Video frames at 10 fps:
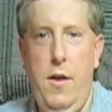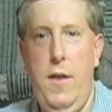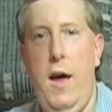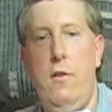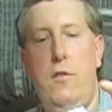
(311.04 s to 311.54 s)

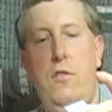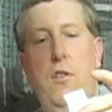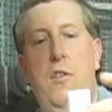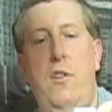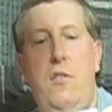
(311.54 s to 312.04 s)
Now
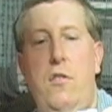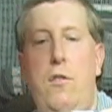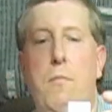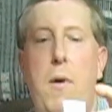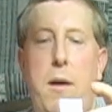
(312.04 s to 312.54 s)

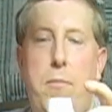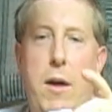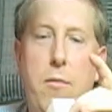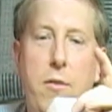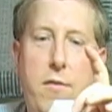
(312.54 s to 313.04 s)
you might be
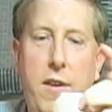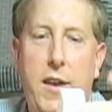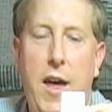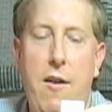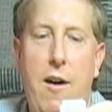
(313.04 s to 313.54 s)
able to see
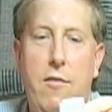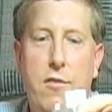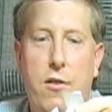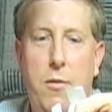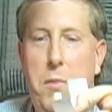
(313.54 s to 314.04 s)
now how
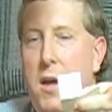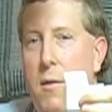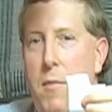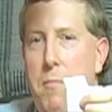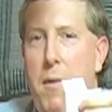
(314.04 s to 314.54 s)
it's going to
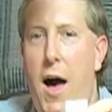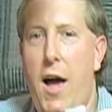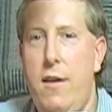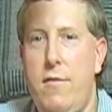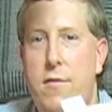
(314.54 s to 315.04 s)
become a
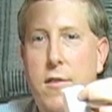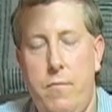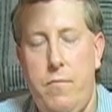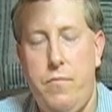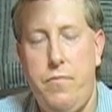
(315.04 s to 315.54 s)
box.
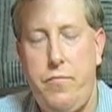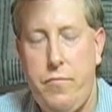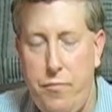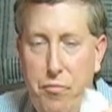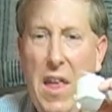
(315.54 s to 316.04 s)

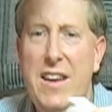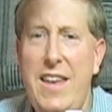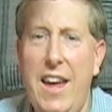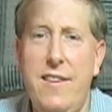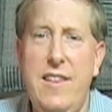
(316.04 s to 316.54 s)

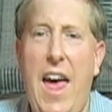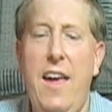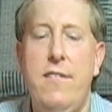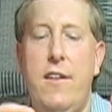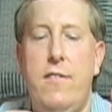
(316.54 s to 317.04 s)
Next
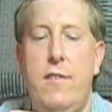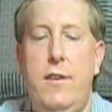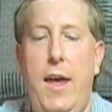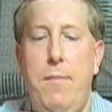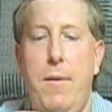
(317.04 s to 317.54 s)
task is to
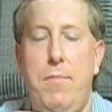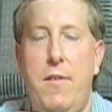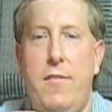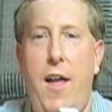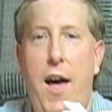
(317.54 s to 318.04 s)
tape up the
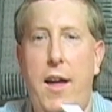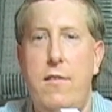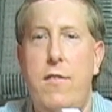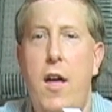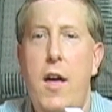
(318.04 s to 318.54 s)

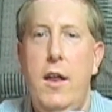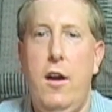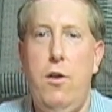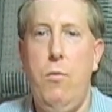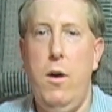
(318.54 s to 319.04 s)
sides. Now
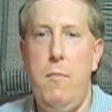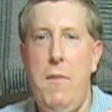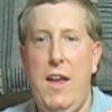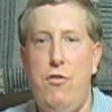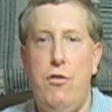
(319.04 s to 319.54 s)
you want to
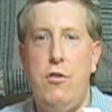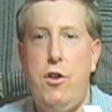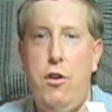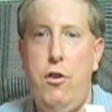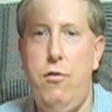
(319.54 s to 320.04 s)
make sure
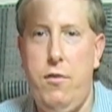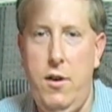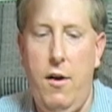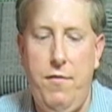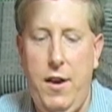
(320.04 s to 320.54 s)
you use
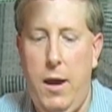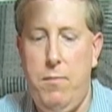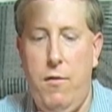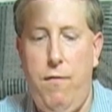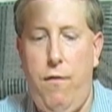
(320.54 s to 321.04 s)
enough
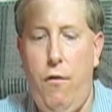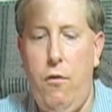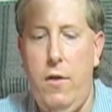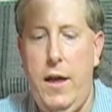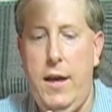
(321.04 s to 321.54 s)
tape to
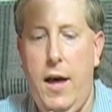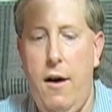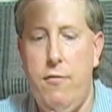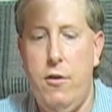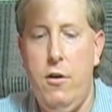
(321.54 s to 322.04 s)
fully
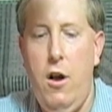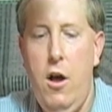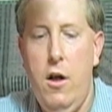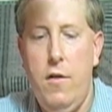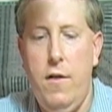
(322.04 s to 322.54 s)
cover
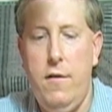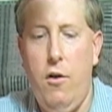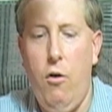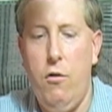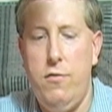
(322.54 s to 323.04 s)
the
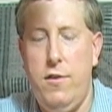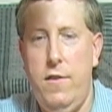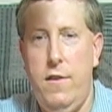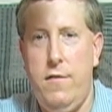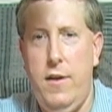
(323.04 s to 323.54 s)
holes
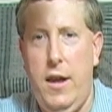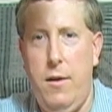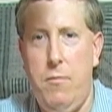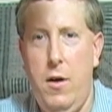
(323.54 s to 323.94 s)
in the seam.